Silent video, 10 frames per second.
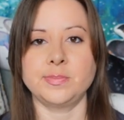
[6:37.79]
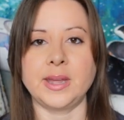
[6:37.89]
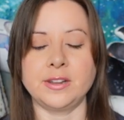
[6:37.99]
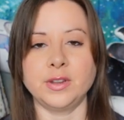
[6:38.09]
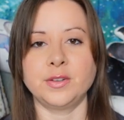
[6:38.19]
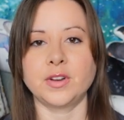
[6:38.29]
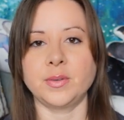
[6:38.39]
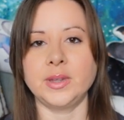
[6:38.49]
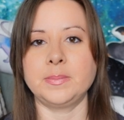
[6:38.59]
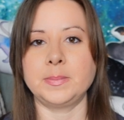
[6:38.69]
benefit
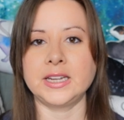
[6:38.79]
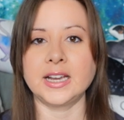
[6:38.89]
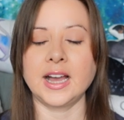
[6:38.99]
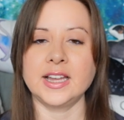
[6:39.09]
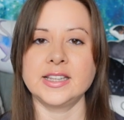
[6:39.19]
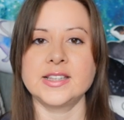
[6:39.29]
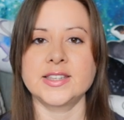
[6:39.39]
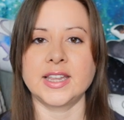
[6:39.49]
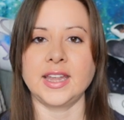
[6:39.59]
from it because